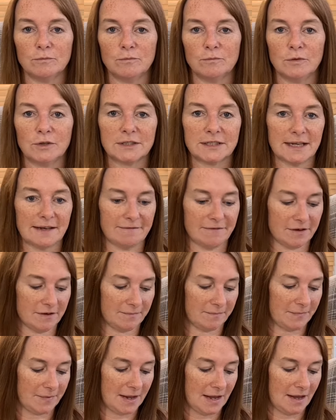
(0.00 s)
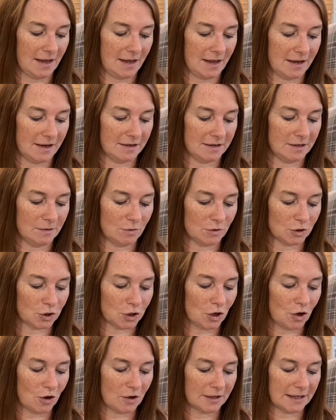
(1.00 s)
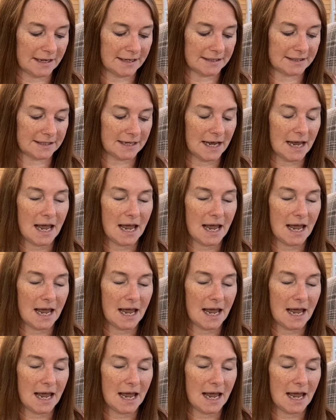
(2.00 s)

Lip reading: whatever you want to call it.